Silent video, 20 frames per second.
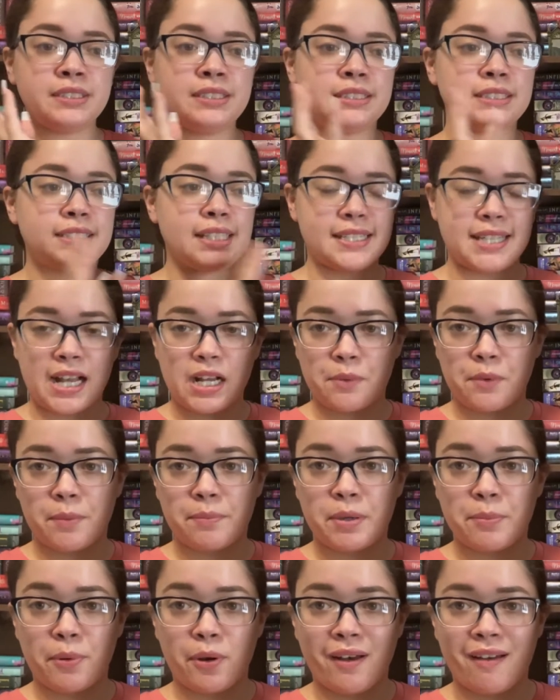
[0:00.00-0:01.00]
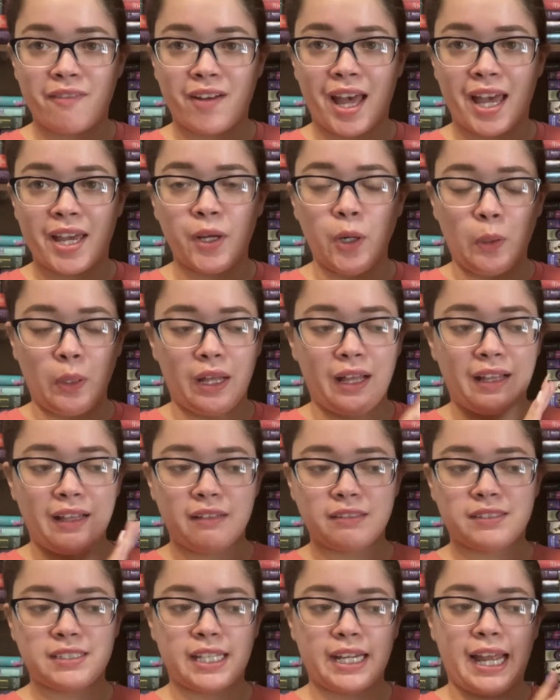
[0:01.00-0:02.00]
The second one people have high uh,
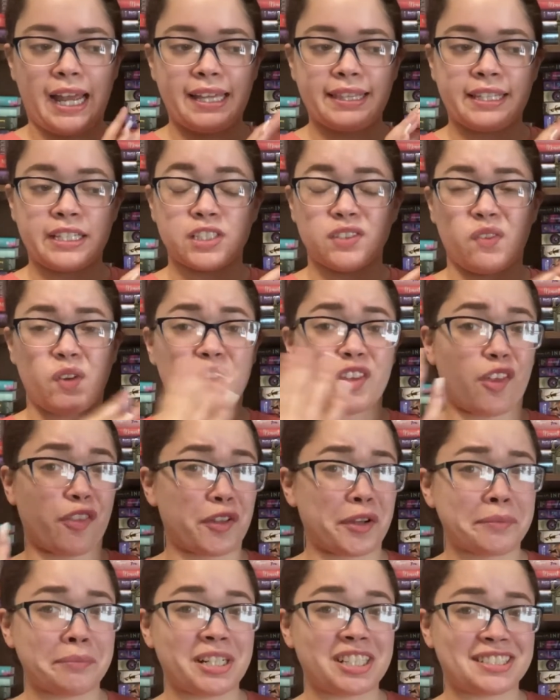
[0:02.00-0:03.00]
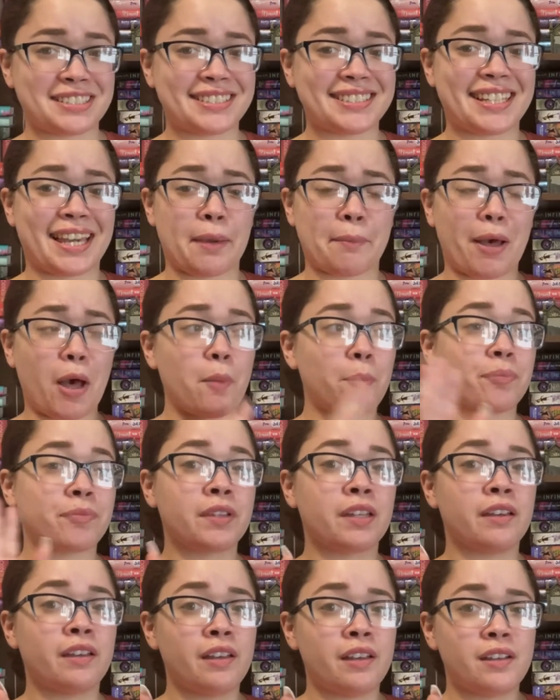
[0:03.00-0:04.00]
said high things for, and the third book just came out.
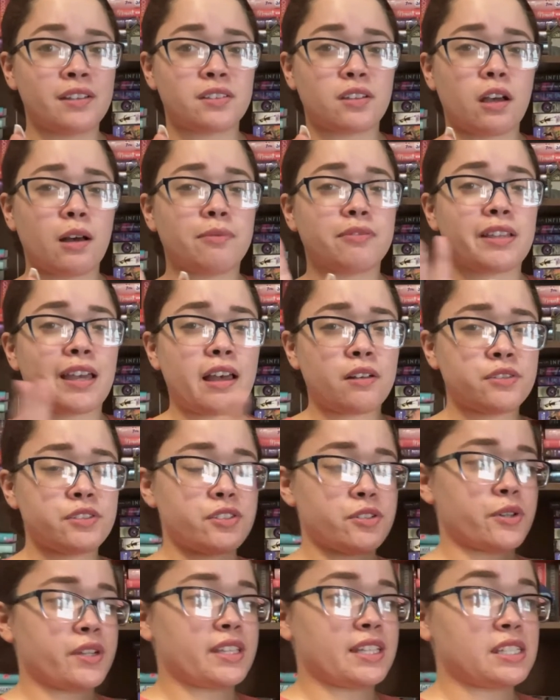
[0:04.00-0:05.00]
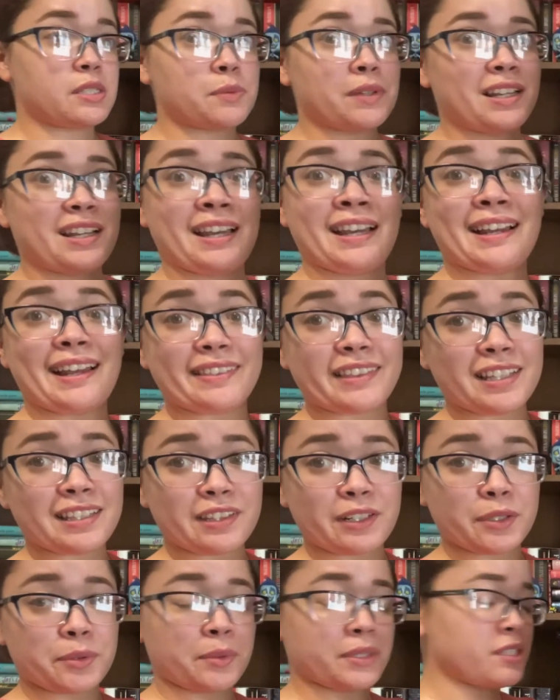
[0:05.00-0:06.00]
So hopefully I'll enjoy this one and can get the
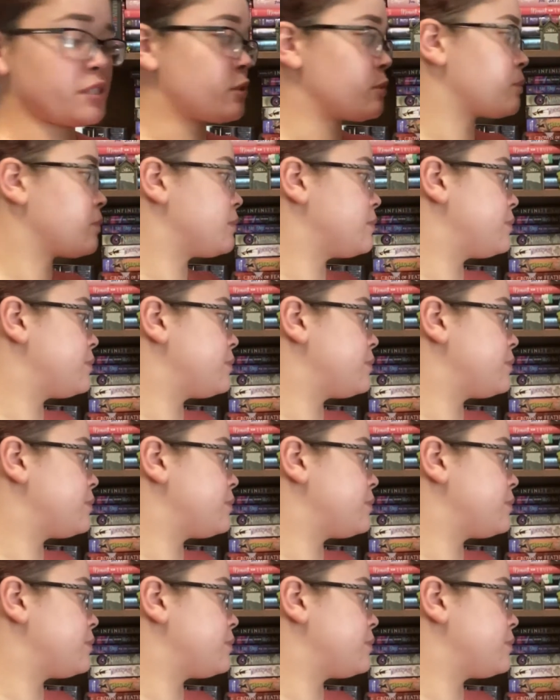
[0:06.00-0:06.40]
third one too.